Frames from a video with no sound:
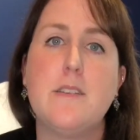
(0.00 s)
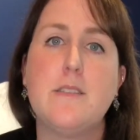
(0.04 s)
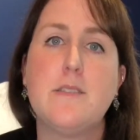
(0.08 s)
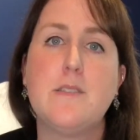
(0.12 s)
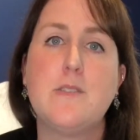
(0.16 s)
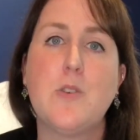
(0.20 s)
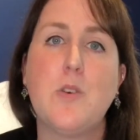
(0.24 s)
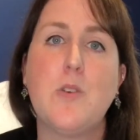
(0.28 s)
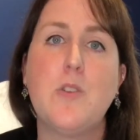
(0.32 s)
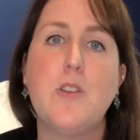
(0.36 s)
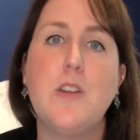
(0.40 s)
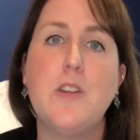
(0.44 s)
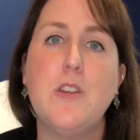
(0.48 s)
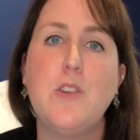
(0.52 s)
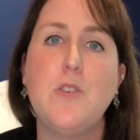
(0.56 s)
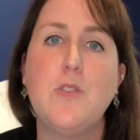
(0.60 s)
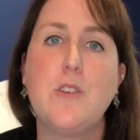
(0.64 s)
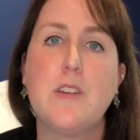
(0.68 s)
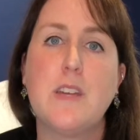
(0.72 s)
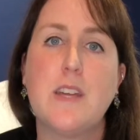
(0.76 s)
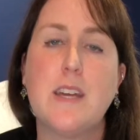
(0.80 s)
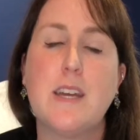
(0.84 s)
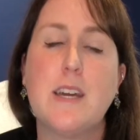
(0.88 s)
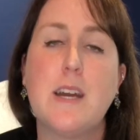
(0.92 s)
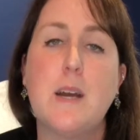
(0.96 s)
so that you
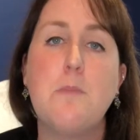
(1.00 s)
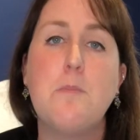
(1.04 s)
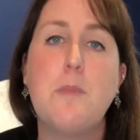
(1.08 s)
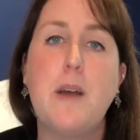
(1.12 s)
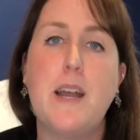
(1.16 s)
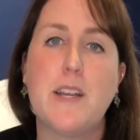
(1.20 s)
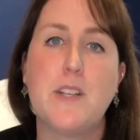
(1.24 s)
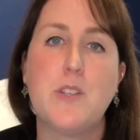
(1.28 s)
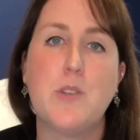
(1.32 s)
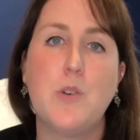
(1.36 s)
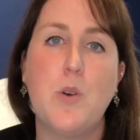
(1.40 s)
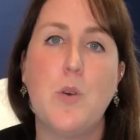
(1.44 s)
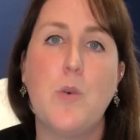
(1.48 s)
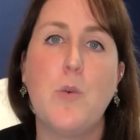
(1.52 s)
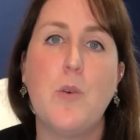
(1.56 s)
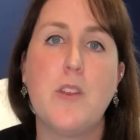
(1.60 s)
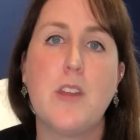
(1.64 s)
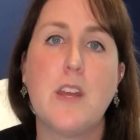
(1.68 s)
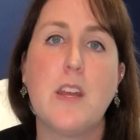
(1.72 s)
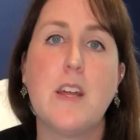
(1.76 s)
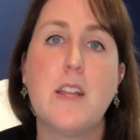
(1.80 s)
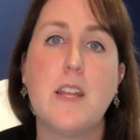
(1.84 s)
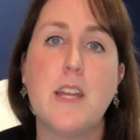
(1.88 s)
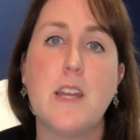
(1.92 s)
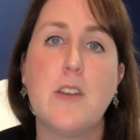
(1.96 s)
can come back to it with a
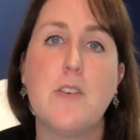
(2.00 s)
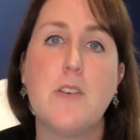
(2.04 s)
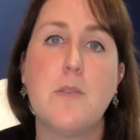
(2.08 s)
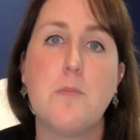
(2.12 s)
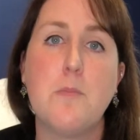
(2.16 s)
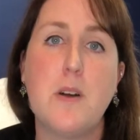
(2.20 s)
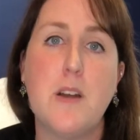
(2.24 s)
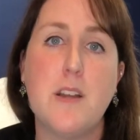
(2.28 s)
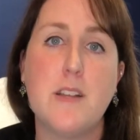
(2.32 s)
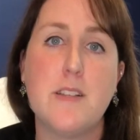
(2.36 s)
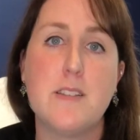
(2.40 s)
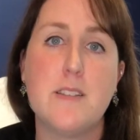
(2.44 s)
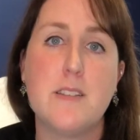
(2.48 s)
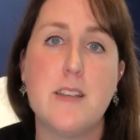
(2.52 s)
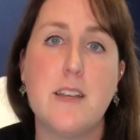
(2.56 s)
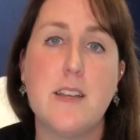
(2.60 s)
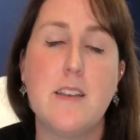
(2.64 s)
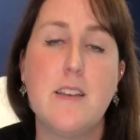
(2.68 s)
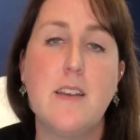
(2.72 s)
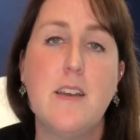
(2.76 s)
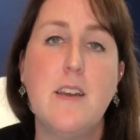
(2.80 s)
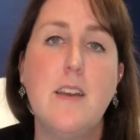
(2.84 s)
clearer mindset.